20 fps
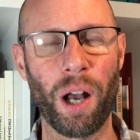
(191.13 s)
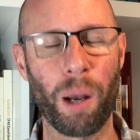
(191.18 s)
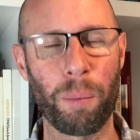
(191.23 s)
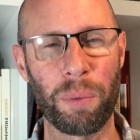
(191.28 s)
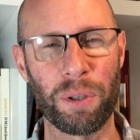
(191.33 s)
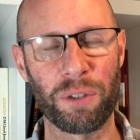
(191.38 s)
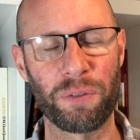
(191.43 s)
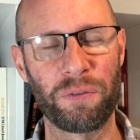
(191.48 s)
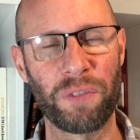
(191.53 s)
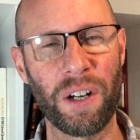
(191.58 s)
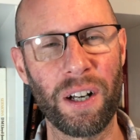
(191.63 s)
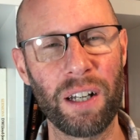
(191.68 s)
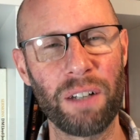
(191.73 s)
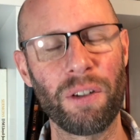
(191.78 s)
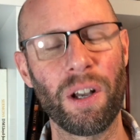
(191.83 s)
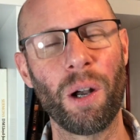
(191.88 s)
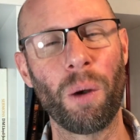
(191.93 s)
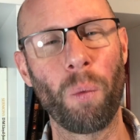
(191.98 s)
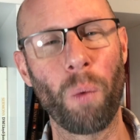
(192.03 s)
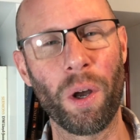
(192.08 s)
5:30,
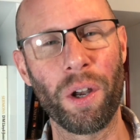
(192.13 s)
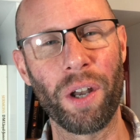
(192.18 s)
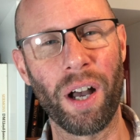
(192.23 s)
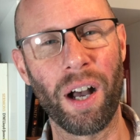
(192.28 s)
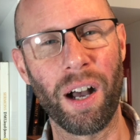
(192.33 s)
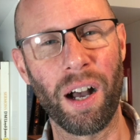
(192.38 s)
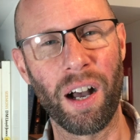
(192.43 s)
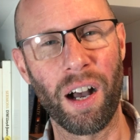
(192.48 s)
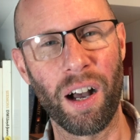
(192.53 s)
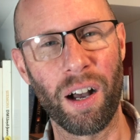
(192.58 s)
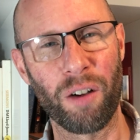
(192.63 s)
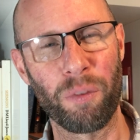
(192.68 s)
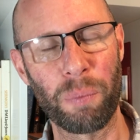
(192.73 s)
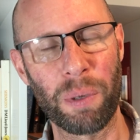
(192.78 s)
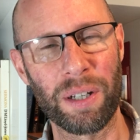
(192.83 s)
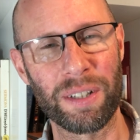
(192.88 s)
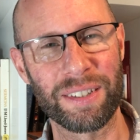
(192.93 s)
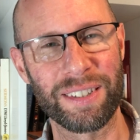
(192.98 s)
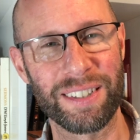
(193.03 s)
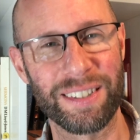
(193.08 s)
one at
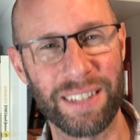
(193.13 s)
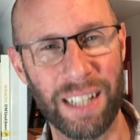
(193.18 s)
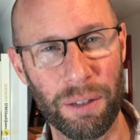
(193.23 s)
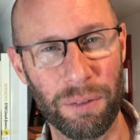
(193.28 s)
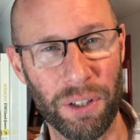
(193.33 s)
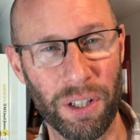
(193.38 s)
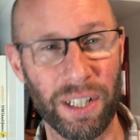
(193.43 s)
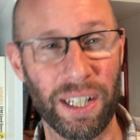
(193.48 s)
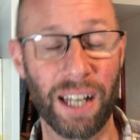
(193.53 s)
7:30.